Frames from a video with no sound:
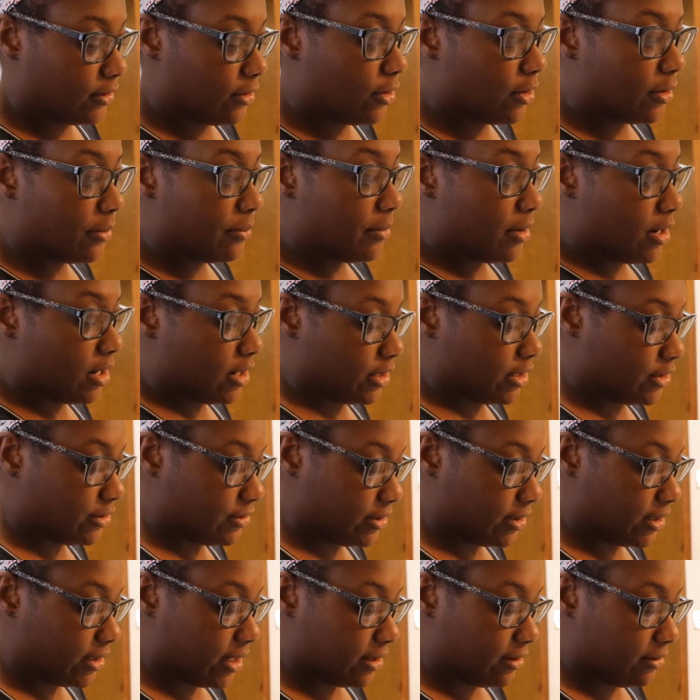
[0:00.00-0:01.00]
or
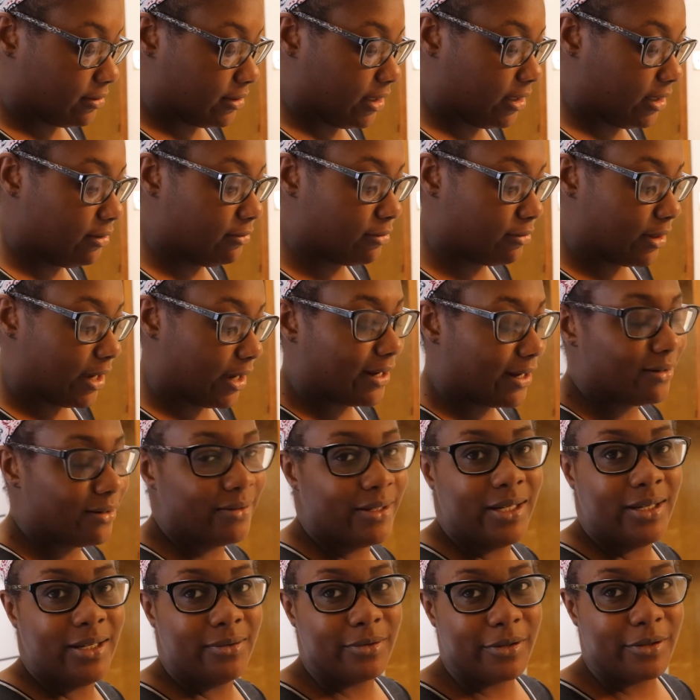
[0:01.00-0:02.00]
margarine. I
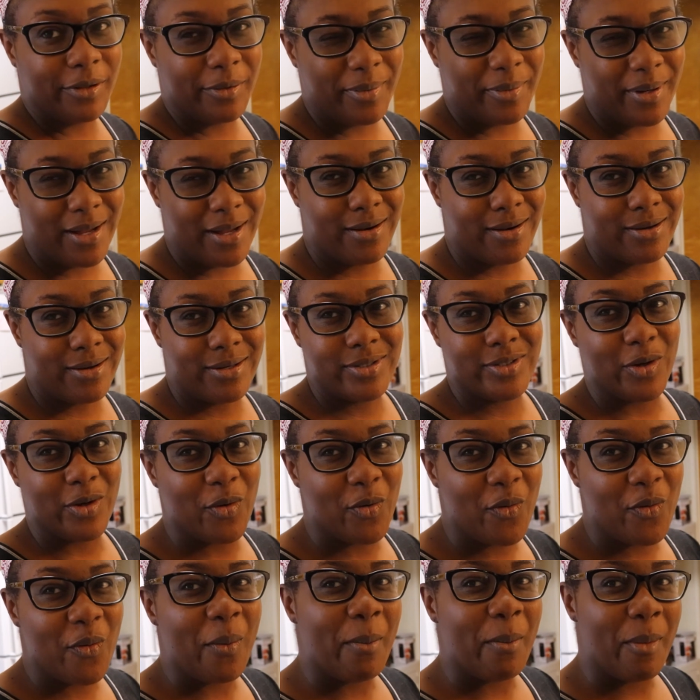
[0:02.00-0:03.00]
don't eat real butter, so
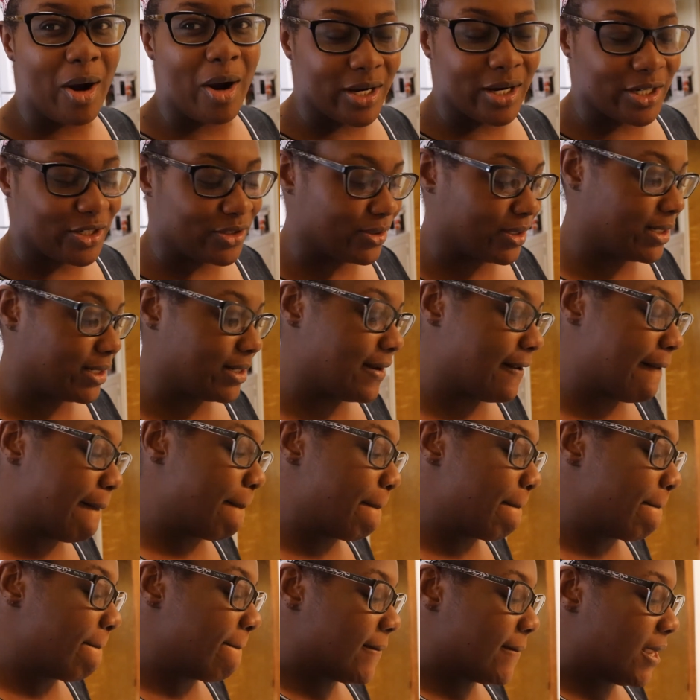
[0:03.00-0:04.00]
margarine,
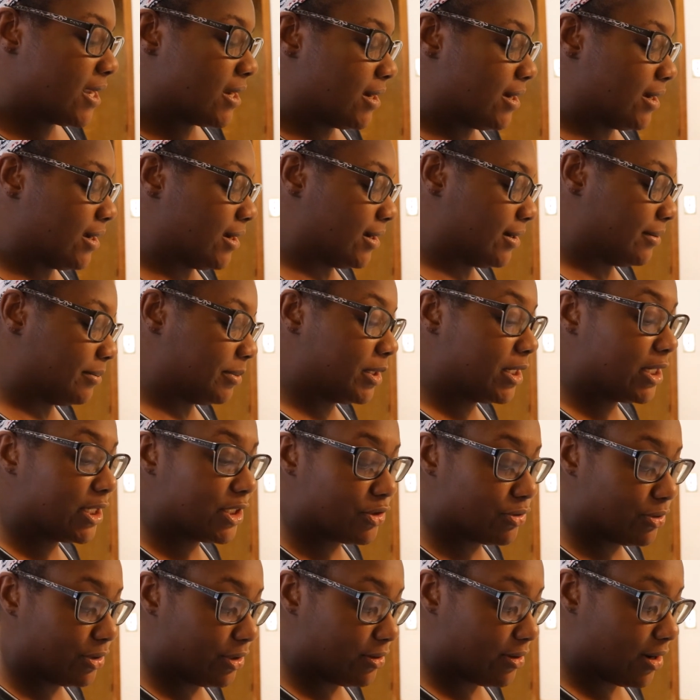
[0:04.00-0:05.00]

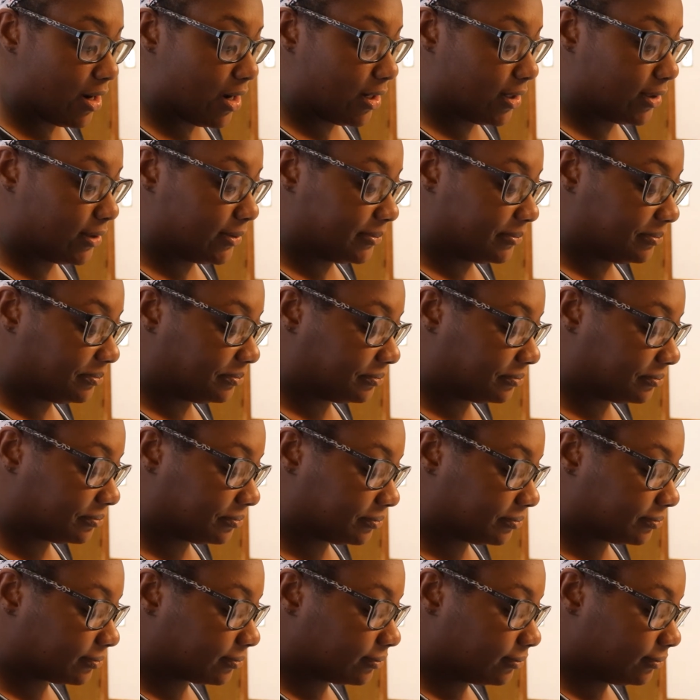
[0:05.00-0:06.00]
country crock.
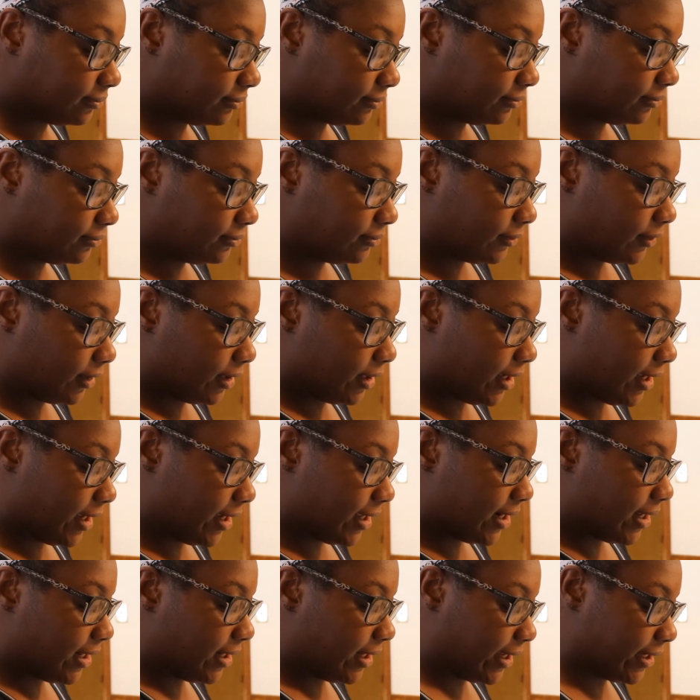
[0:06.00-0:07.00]

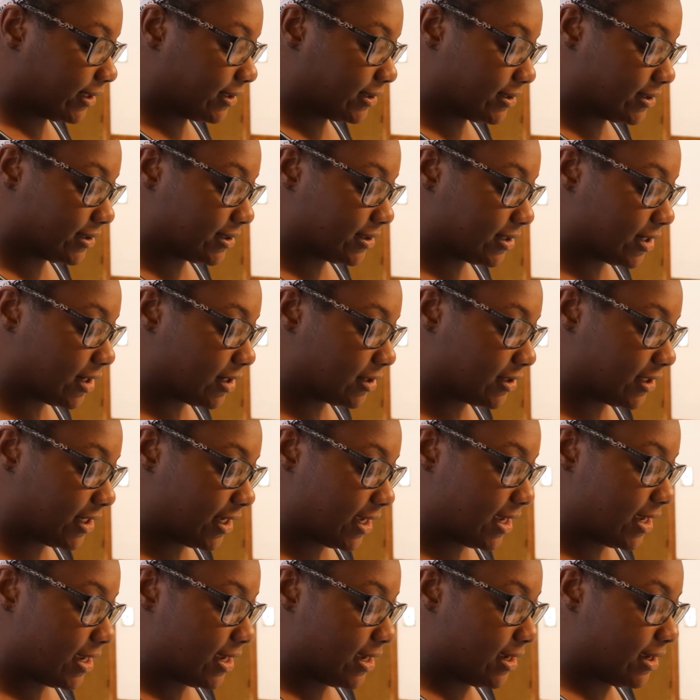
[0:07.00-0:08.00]
And I like to
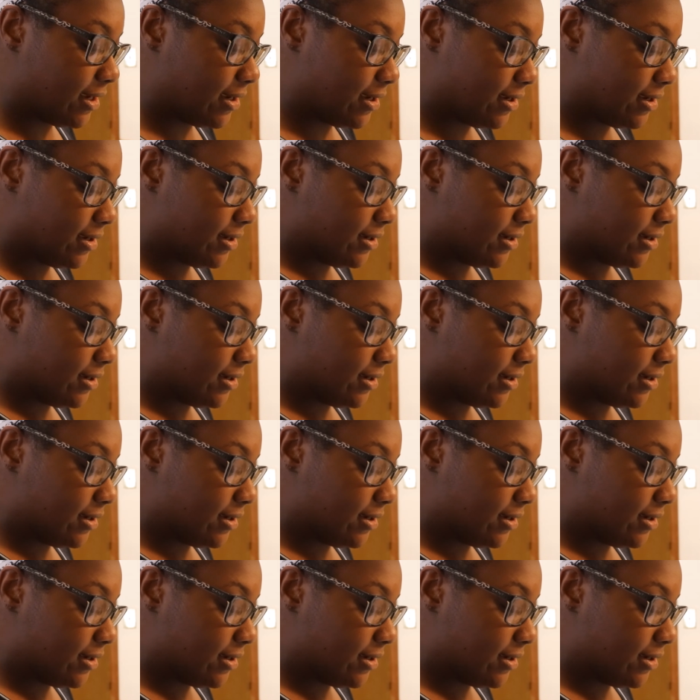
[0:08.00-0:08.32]
saute